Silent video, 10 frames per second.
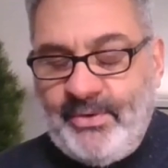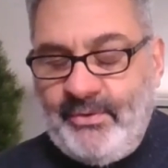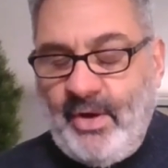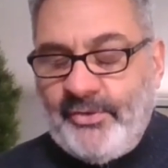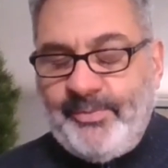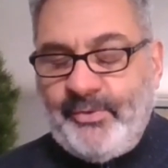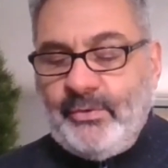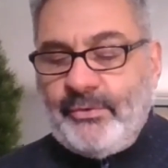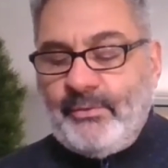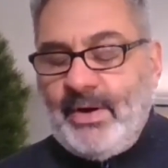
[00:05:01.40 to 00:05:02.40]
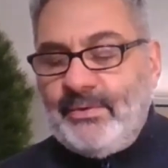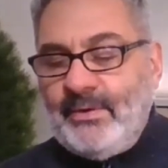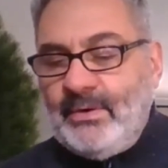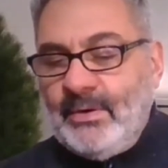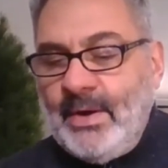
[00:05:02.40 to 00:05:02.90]
of the entrepreneurs, right?
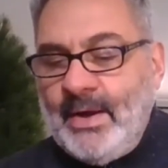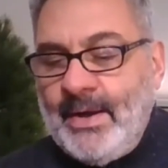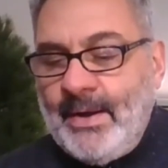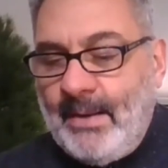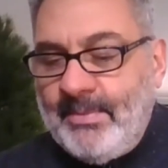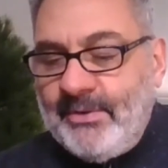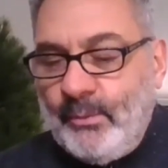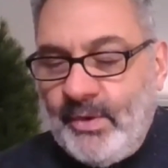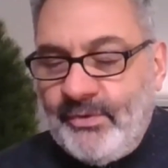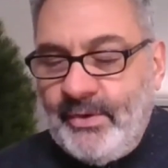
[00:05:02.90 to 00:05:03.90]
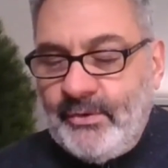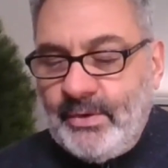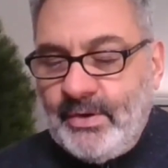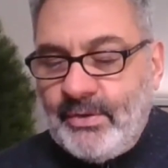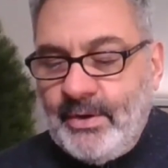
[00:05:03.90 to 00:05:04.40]
What they're
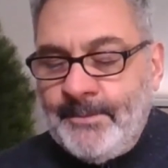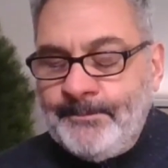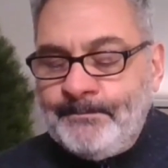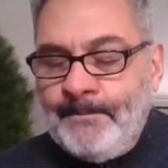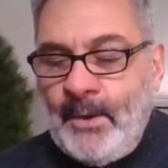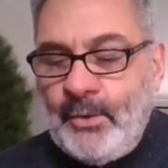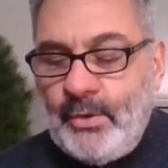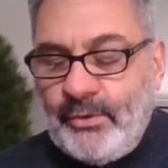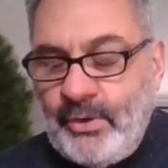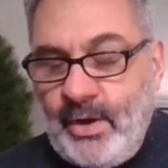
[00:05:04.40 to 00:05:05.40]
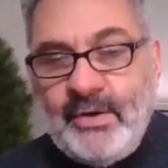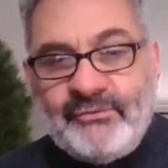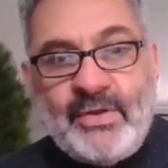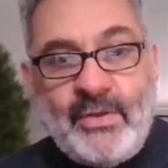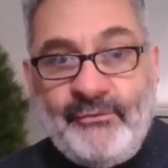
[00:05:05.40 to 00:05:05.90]
doing is it's not enough
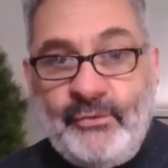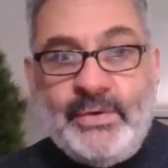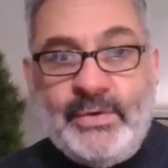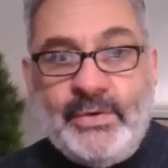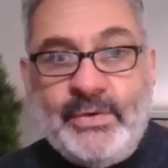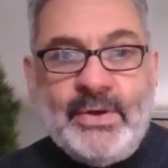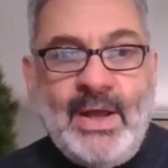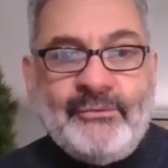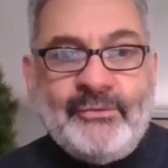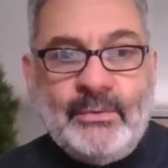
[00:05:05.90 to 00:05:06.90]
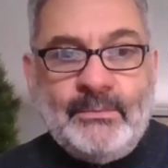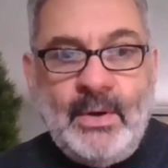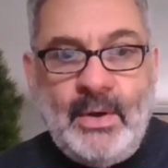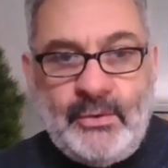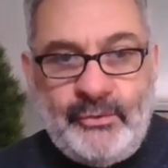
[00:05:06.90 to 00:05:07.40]
to sell food anymore. You have to
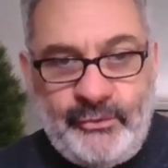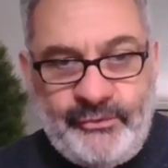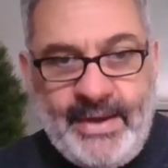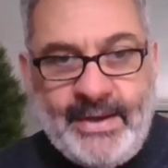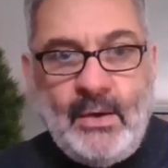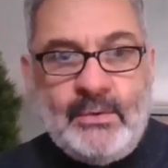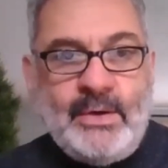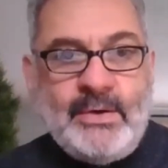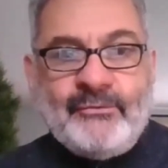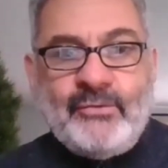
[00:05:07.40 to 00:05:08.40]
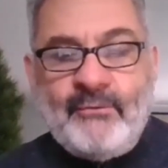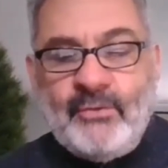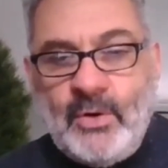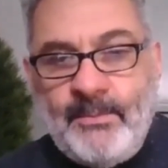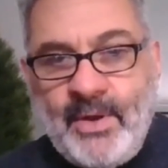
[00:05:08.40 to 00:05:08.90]
do takeout and you have to offer
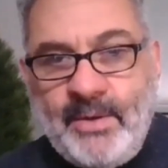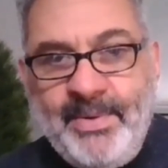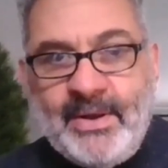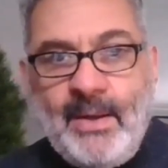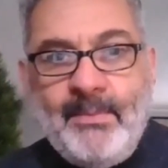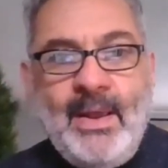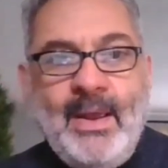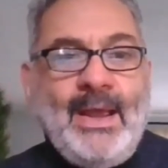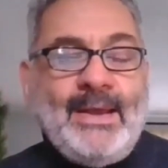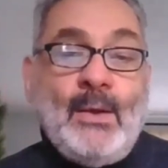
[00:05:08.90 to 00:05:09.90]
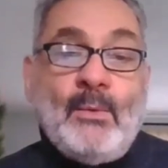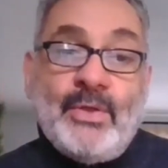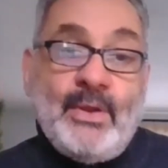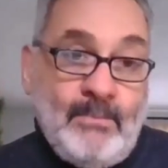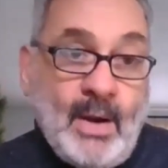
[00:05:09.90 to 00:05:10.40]
curbside pickup. And now we're
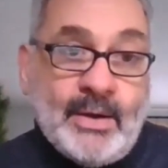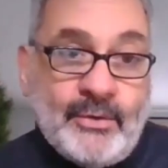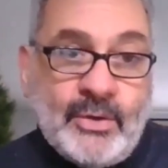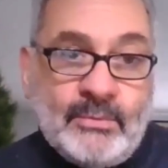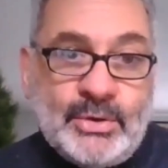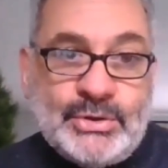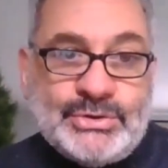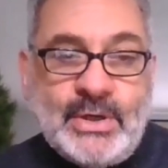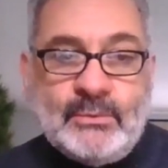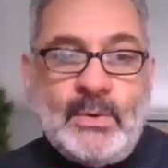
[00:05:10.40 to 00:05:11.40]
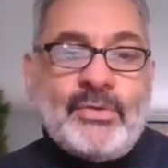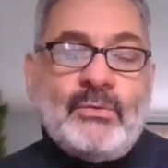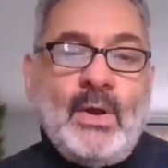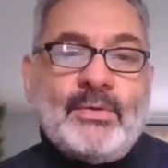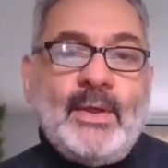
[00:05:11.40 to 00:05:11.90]
seeing markets emerge at
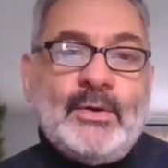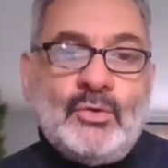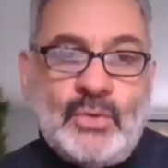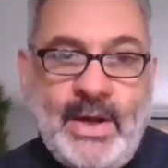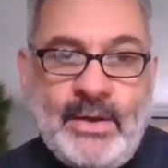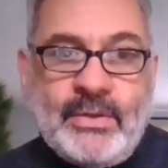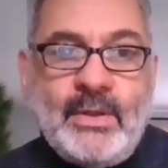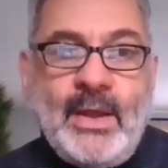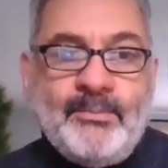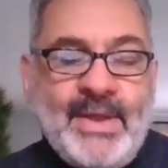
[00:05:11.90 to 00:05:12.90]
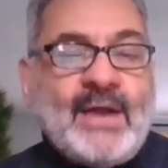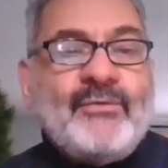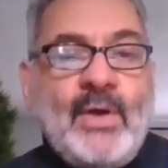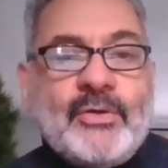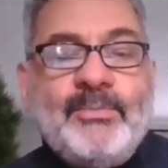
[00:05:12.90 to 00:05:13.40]
restaurants like Grace and
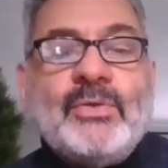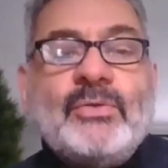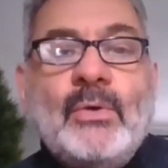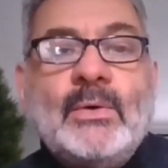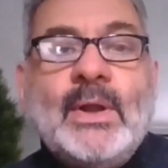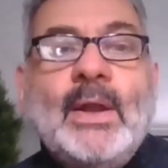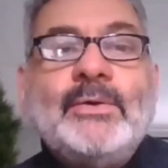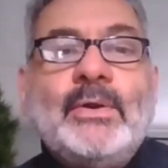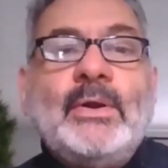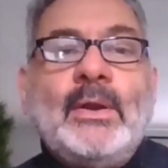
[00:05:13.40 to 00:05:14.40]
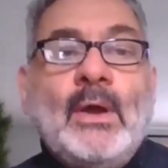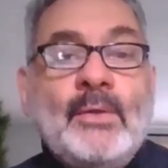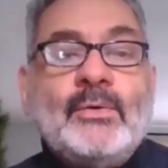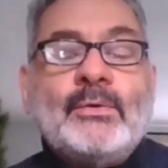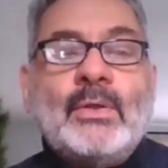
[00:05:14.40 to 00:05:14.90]
Blackfriars Bistro in London and
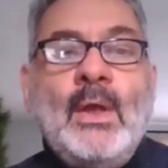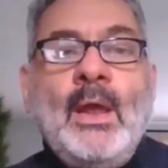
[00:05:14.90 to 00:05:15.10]
others